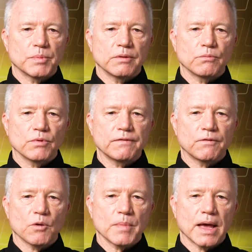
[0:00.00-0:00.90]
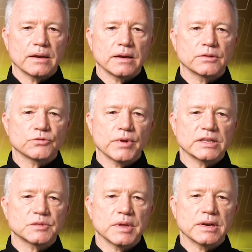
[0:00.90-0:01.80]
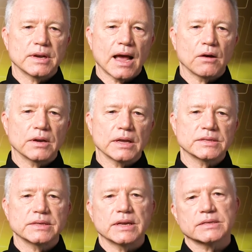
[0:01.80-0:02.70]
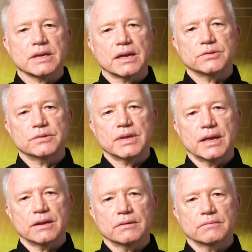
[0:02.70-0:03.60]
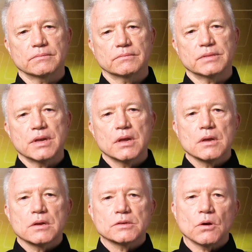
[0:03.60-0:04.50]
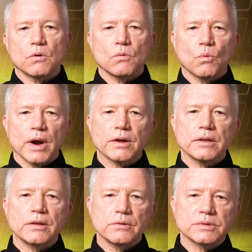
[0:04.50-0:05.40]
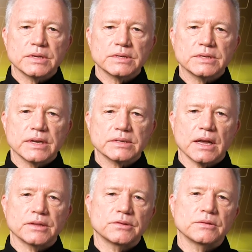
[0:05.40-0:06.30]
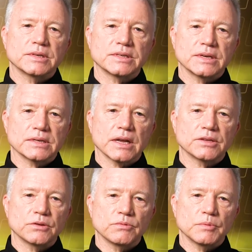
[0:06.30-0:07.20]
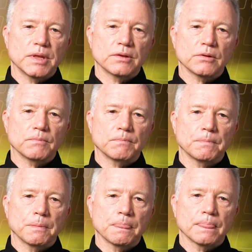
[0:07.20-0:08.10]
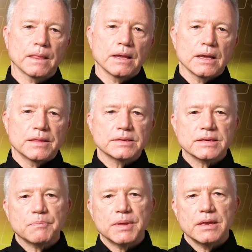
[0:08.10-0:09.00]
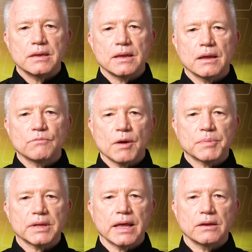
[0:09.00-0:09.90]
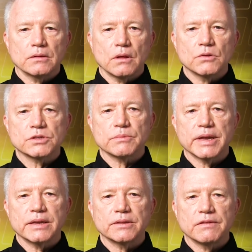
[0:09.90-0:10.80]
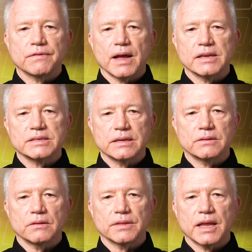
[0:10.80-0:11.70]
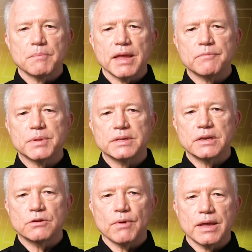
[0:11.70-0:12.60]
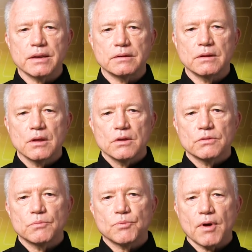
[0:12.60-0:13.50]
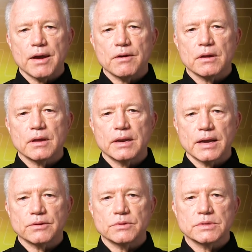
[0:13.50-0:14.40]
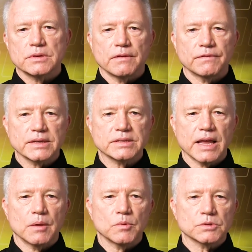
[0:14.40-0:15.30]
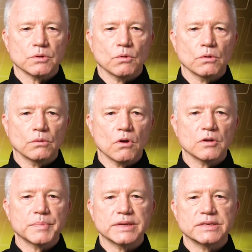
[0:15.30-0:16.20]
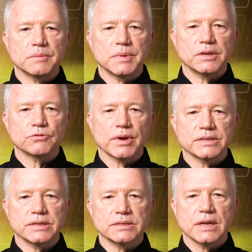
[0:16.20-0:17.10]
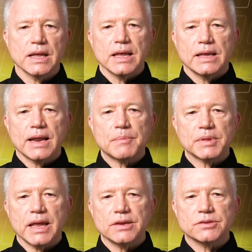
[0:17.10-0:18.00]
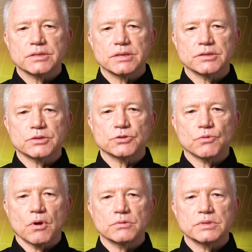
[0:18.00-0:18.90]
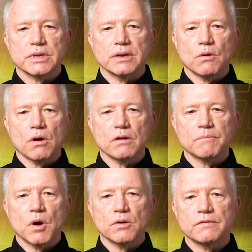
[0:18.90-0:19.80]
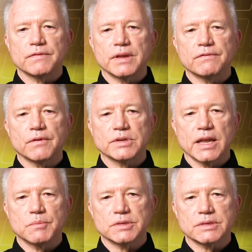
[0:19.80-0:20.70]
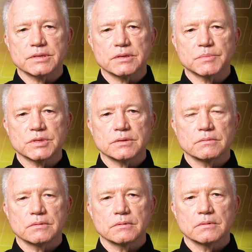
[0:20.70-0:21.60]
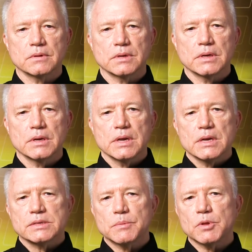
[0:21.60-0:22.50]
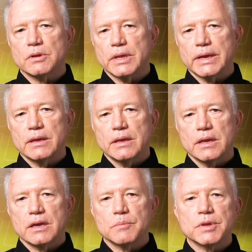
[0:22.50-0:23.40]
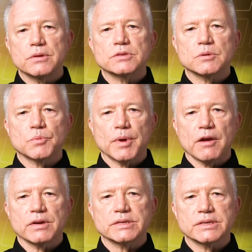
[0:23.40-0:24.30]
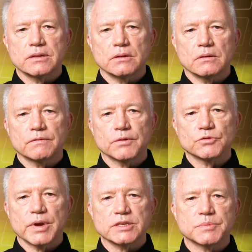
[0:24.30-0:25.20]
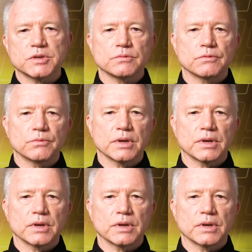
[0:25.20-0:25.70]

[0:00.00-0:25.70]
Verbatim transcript: will be reformatted and transmitted out as CSI2 data. So where can you use the CSI2 to CSI2 repeater? This IP can replicate a low swing D-PHY signal that may have been degraded through prior connectors, flex cables, or long PCB traces in applications such as drones and automotive infotainment systems. Similarly, it can be used to prepare a signal for transmission through